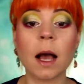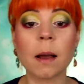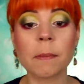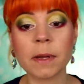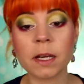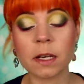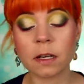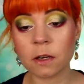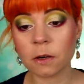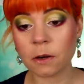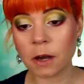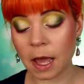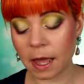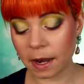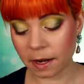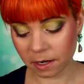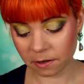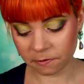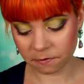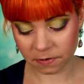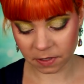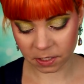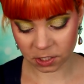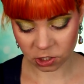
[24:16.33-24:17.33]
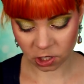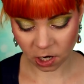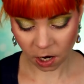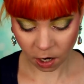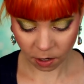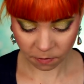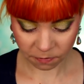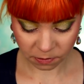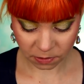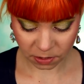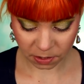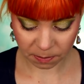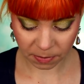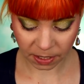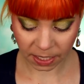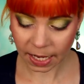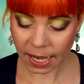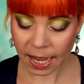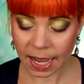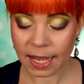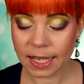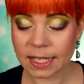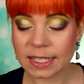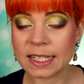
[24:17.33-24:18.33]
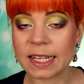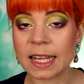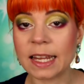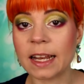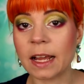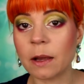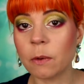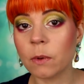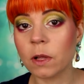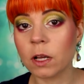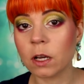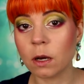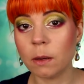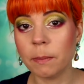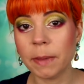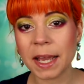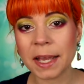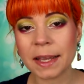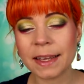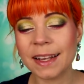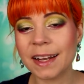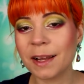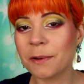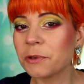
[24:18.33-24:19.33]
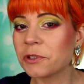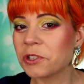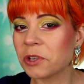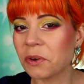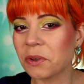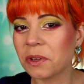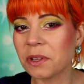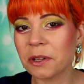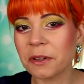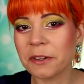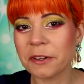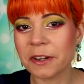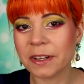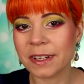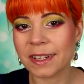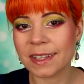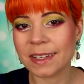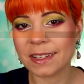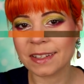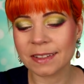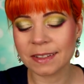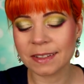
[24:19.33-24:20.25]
I'm gonna go ahead and finish off with my eyes, and I will come back and I will show you the look.